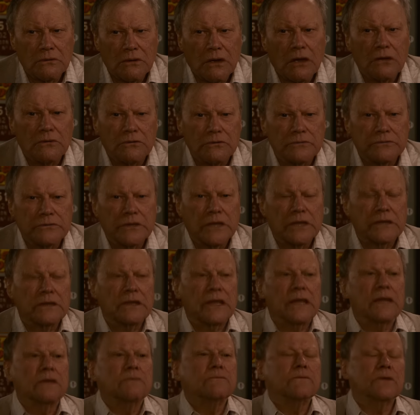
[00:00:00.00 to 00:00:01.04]
Oh,
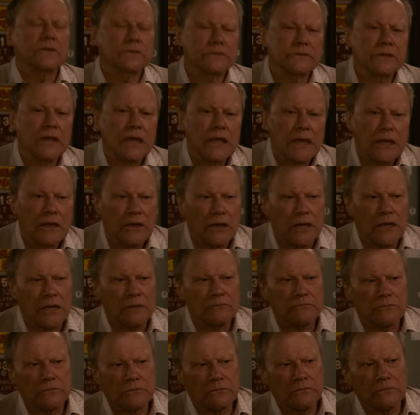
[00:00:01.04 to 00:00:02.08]
certainly, yes.
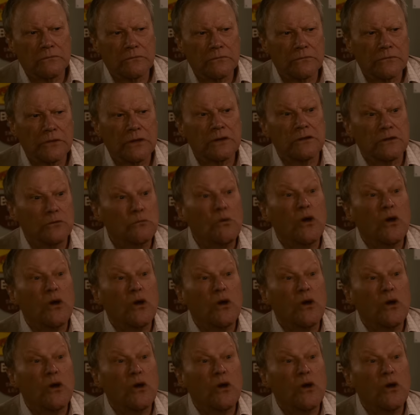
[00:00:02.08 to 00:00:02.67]
They're in the